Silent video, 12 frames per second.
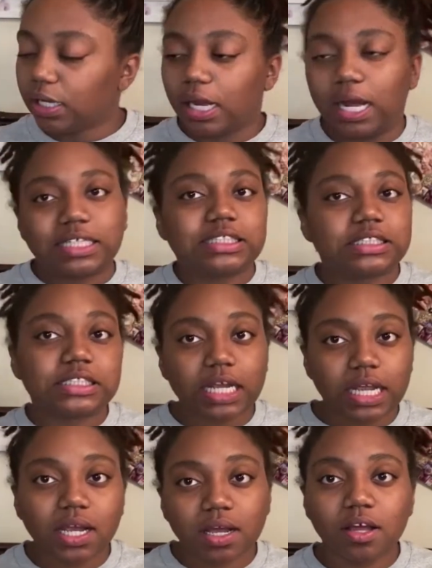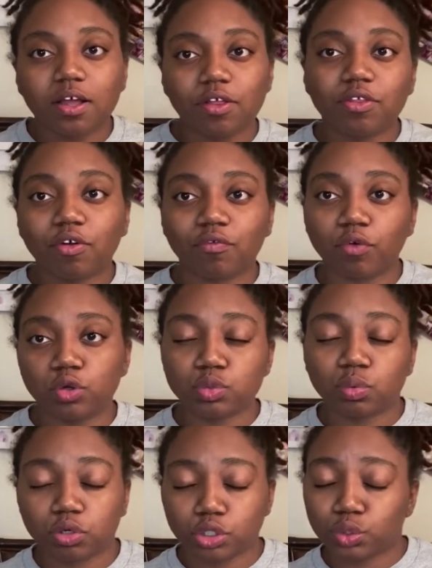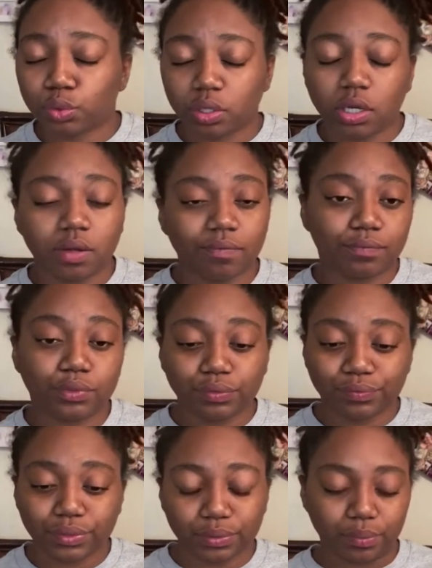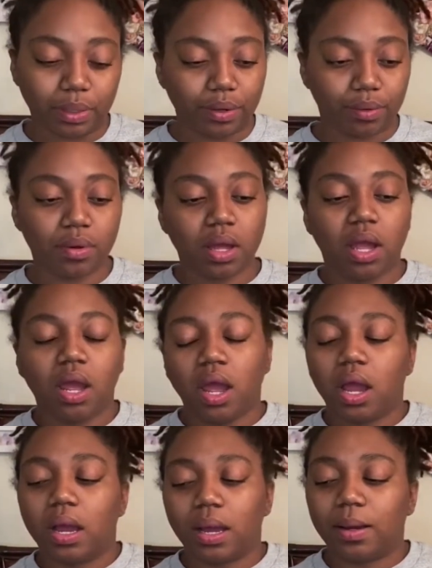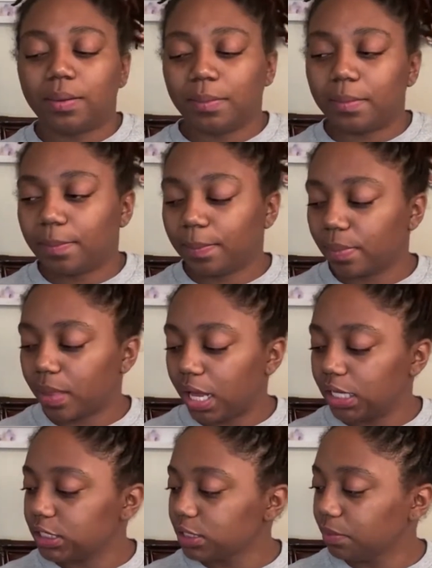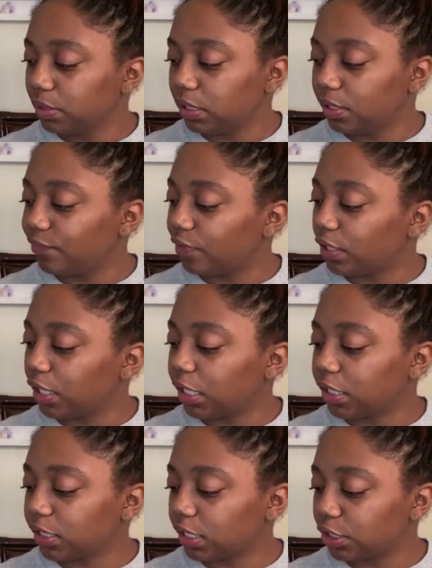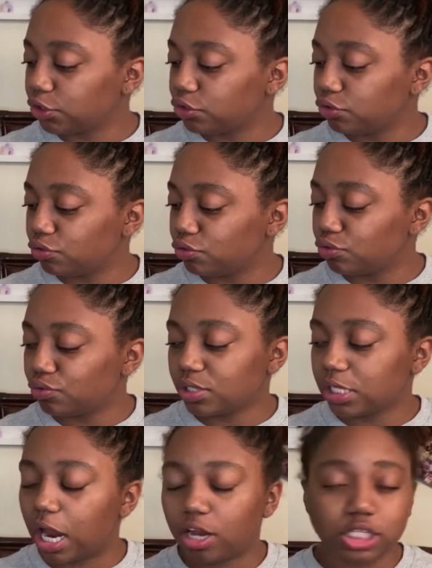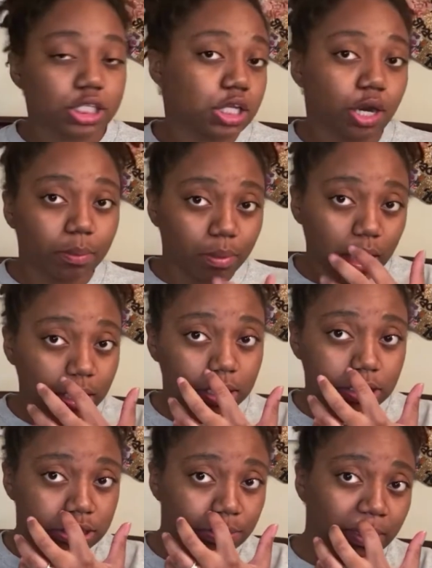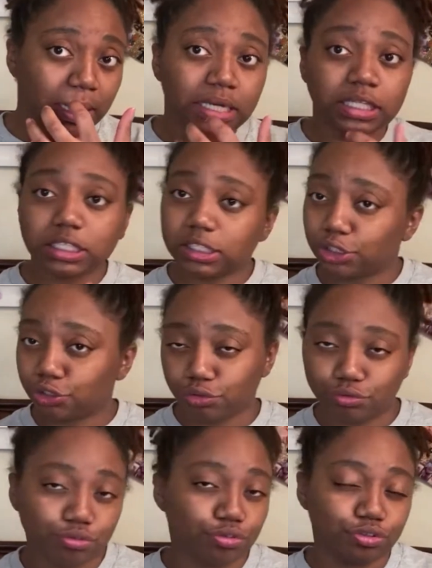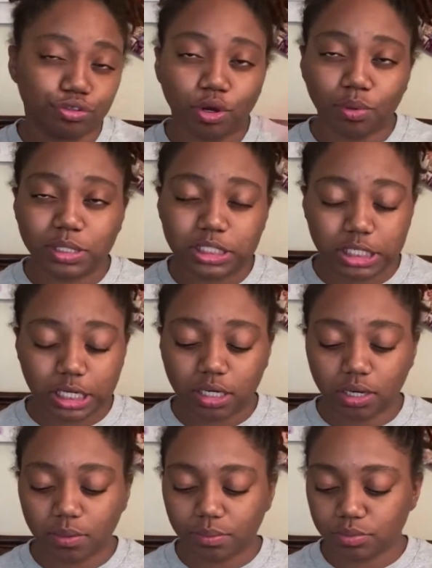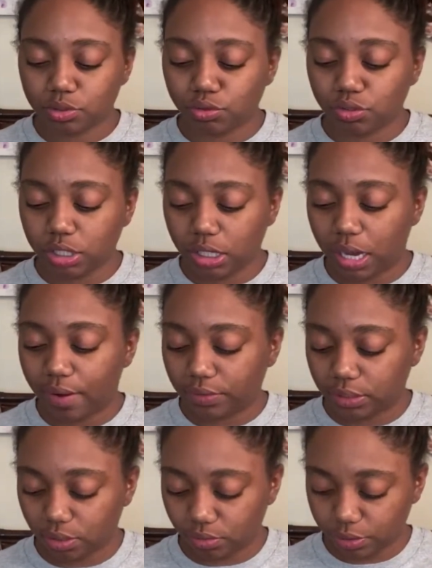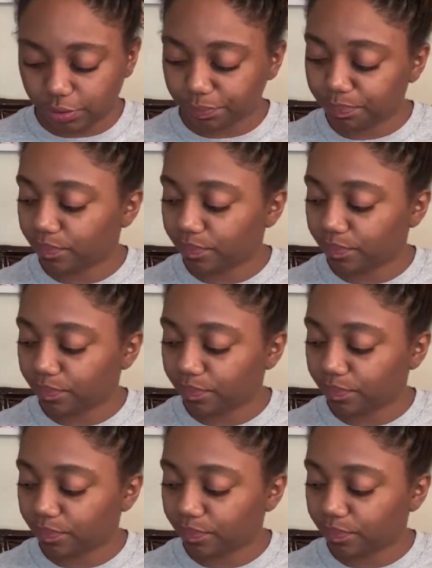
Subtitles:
I shake the rose water toner up really, really well. I just believe in anything that you use, not just her products, but anything that you use, you should always shake it up so you can get everything on there.